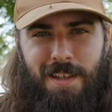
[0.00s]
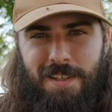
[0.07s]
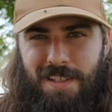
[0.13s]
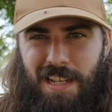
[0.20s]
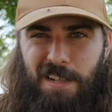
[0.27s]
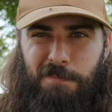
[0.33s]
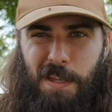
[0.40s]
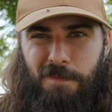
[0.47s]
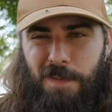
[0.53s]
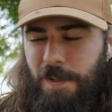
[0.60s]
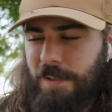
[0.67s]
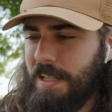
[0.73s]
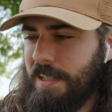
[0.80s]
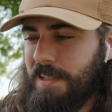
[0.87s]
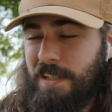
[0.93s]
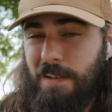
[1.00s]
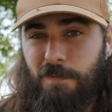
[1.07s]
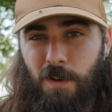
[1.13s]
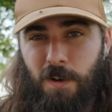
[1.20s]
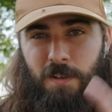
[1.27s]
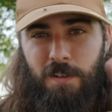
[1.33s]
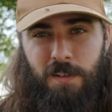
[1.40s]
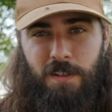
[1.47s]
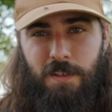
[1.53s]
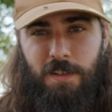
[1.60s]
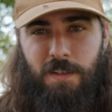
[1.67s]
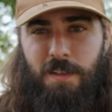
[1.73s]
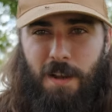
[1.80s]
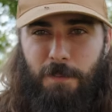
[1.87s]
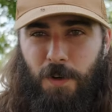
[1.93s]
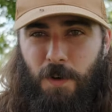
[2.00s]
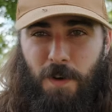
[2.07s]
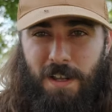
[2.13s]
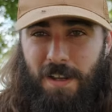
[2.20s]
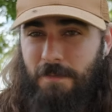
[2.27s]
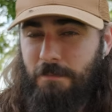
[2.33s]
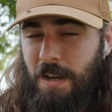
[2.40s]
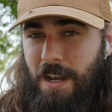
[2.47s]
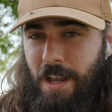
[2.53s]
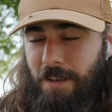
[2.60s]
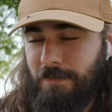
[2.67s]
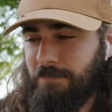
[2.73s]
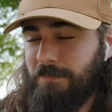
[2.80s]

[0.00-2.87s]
Zach Mayfield's X-T4. I'm recording on mine.